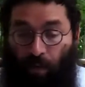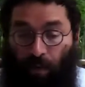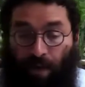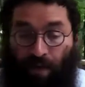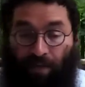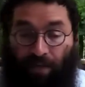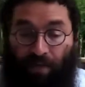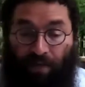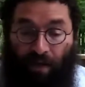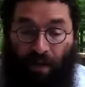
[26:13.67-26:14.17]

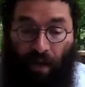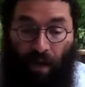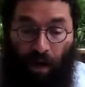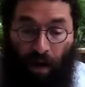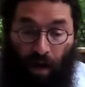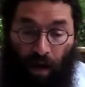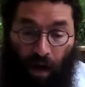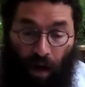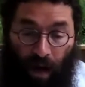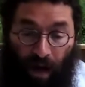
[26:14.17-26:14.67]
with
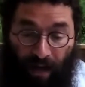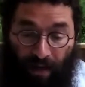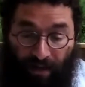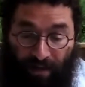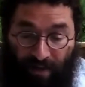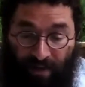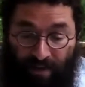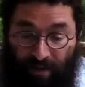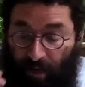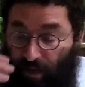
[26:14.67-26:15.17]
on
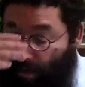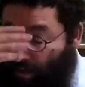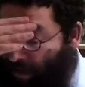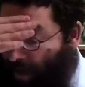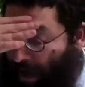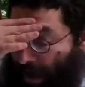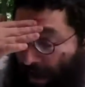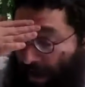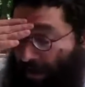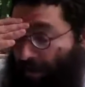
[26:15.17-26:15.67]

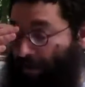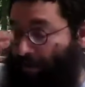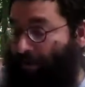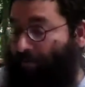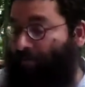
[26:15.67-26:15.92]
Sunday